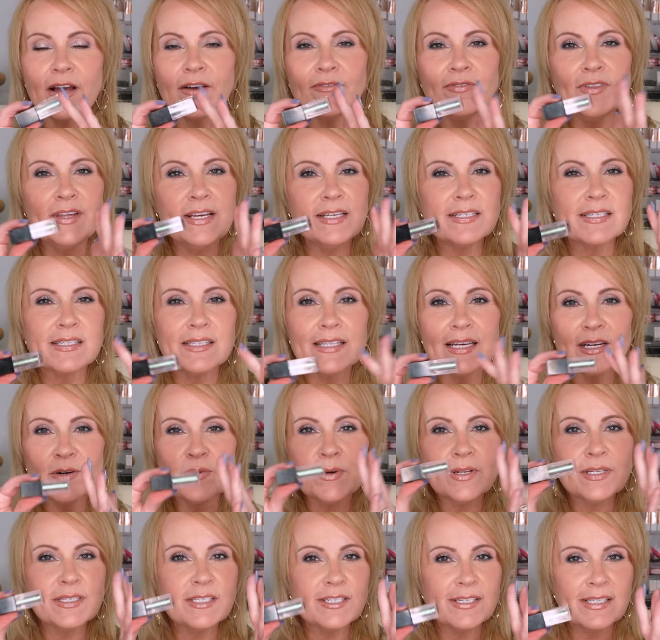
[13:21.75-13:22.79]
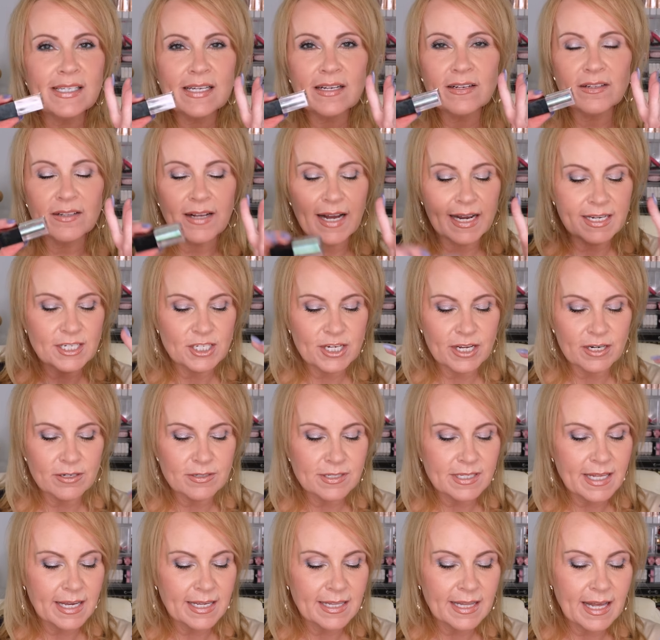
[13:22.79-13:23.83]
of these liquid single
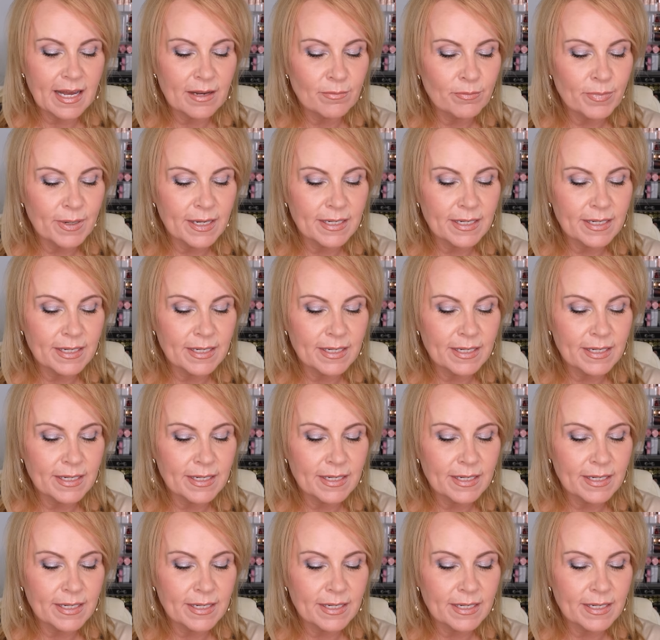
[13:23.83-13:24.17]
eyeshadows like that,